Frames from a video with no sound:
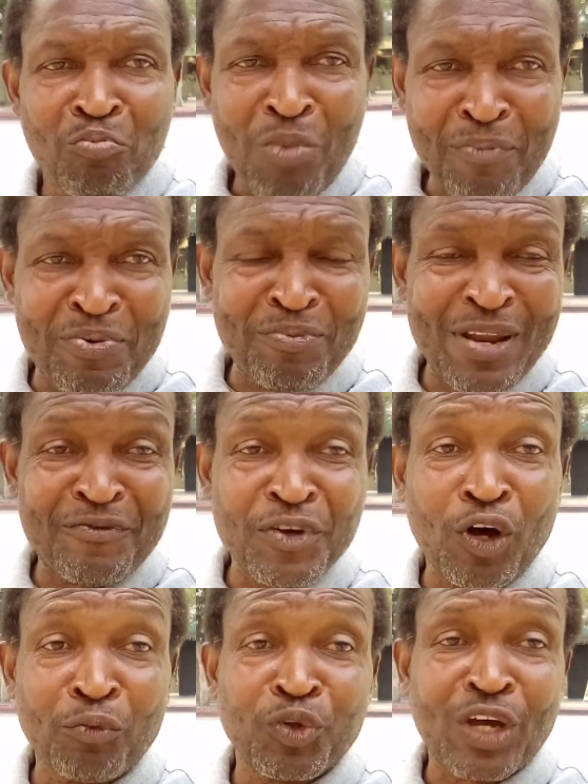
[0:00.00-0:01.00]
My people, if
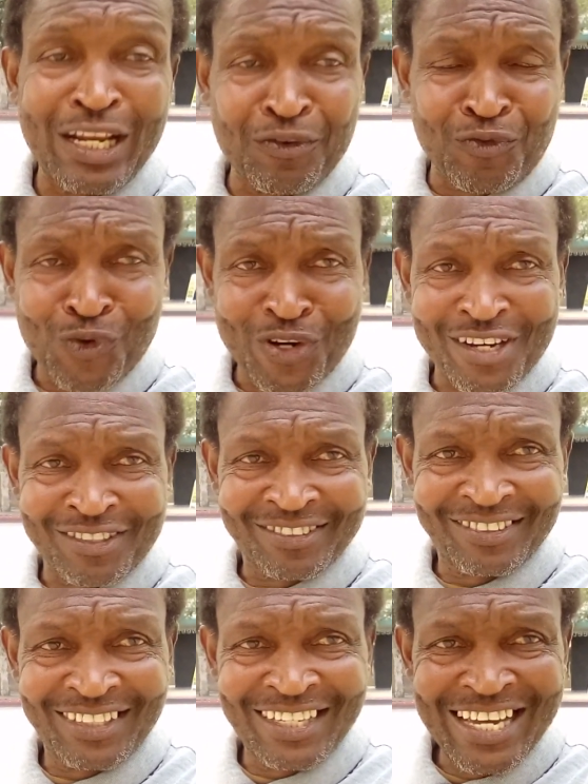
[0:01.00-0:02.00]
you come to California,
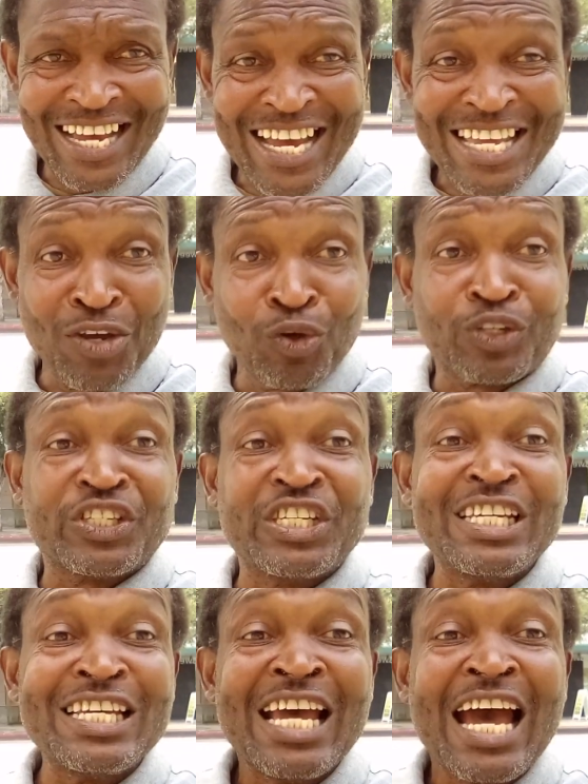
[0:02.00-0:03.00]
you'll
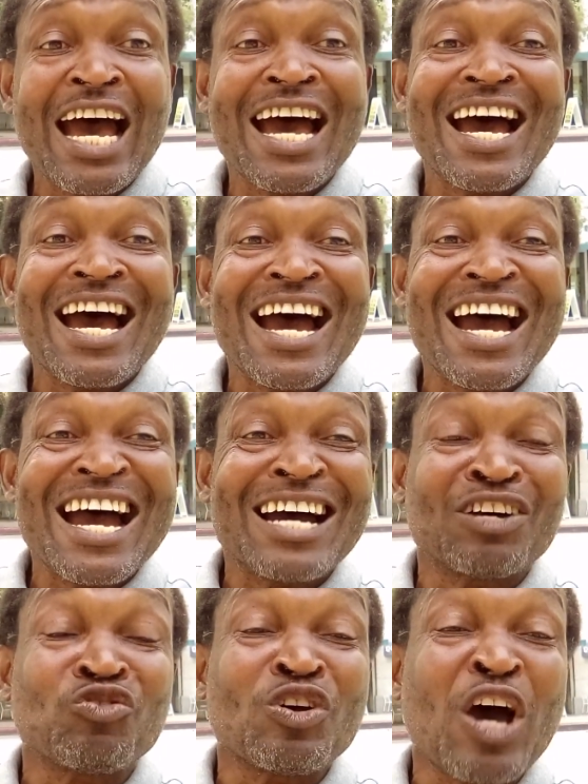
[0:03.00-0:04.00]
see
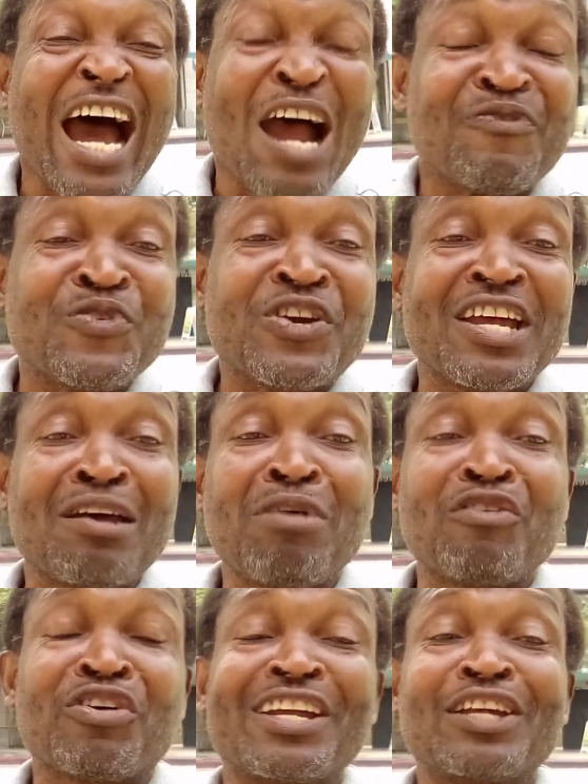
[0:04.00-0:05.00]
African
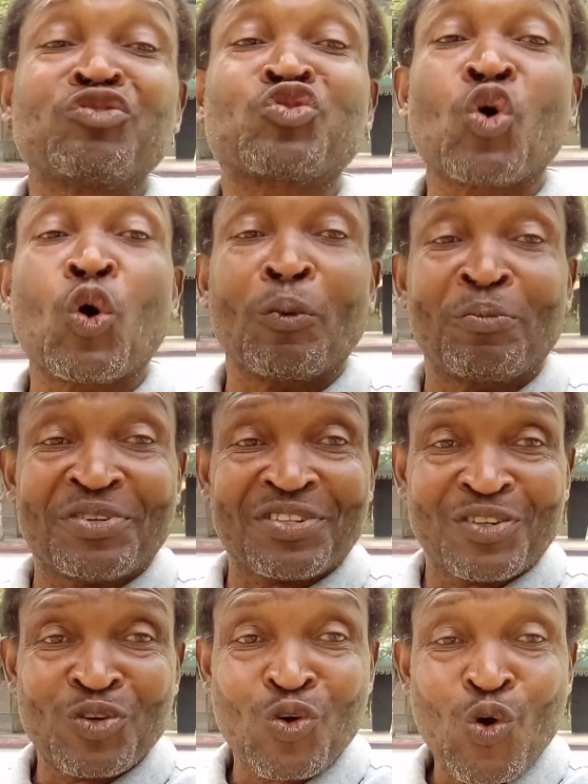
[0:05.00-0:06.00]
American in
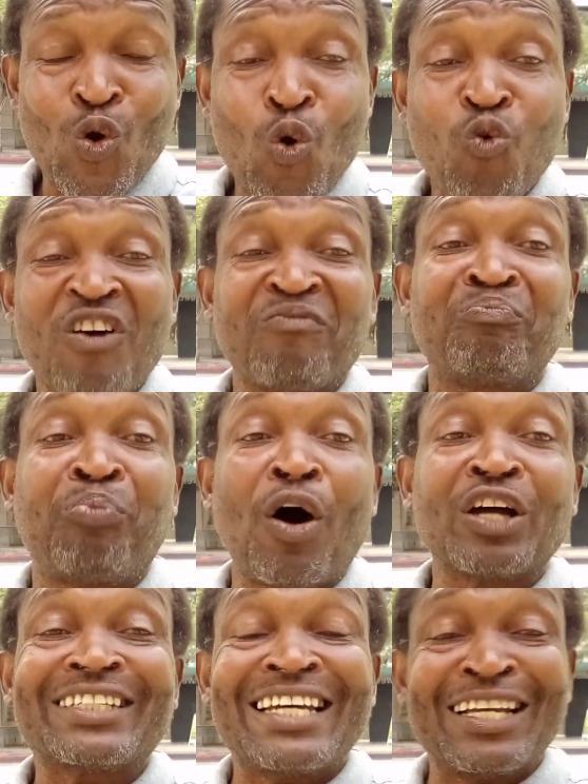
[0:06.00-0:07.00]
droves who have
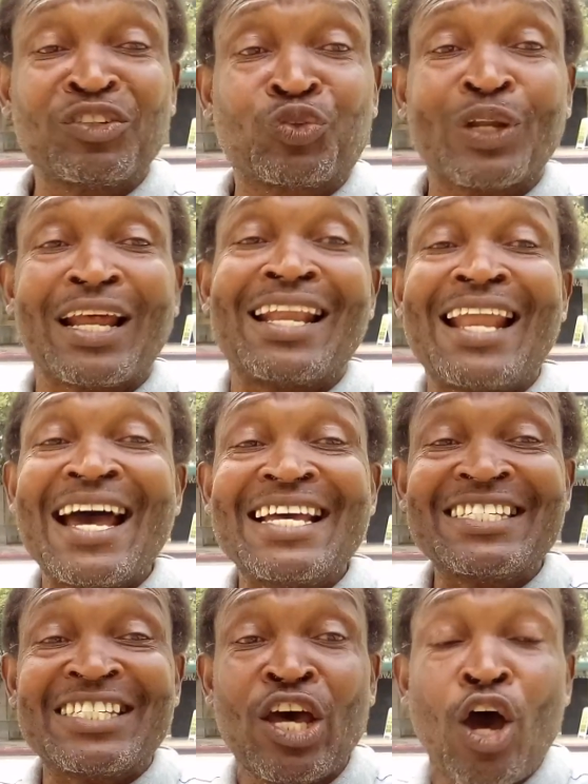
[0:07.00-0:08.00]
bought into the
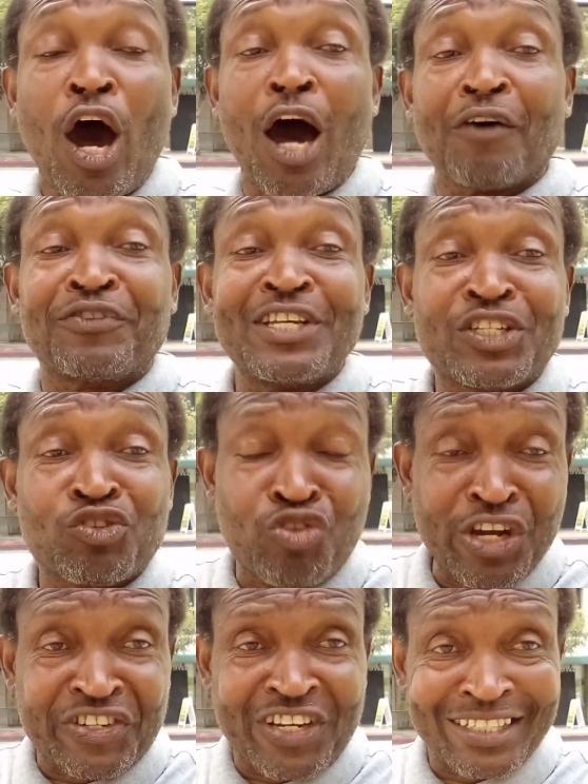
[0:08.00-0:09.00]
lies of these
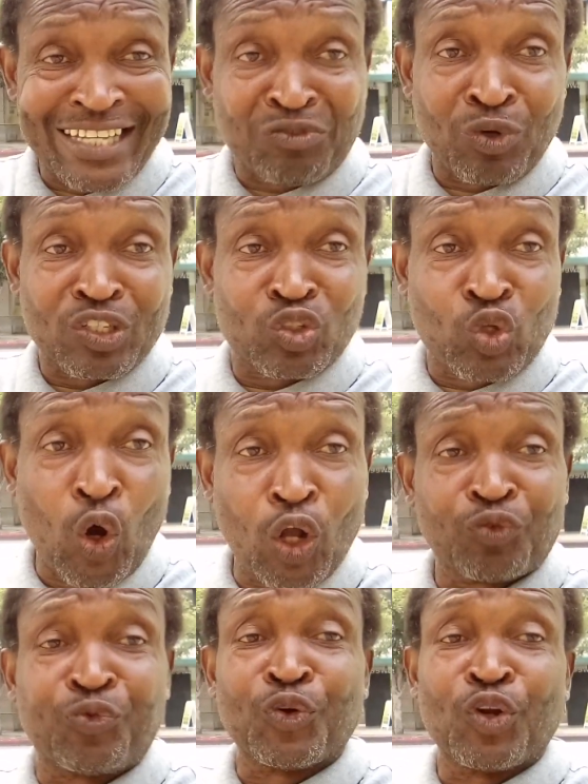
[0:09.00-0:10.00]
creatures that was
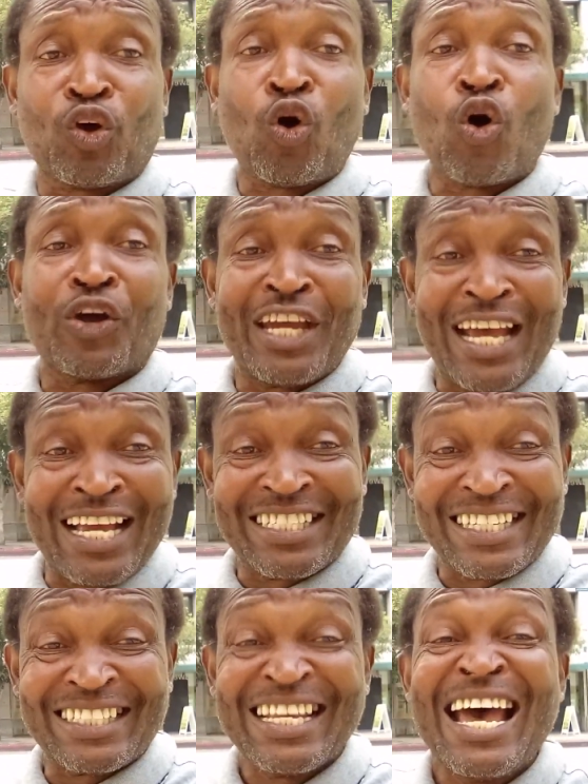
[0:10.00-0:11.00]
told through the
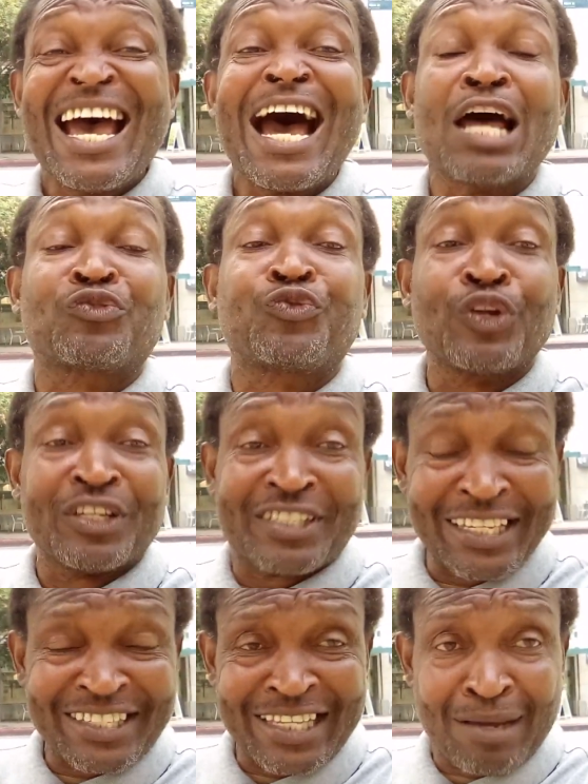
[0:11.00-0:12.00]
Caucasians and through the
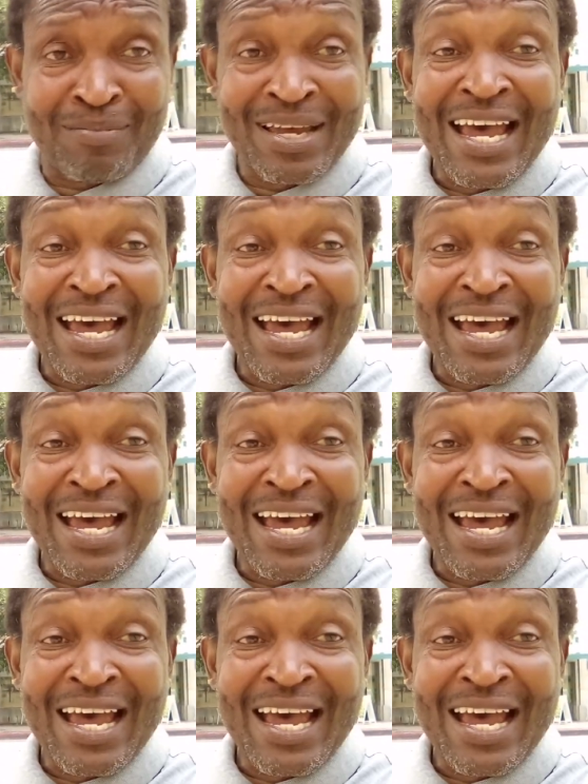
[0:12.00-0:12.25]
system,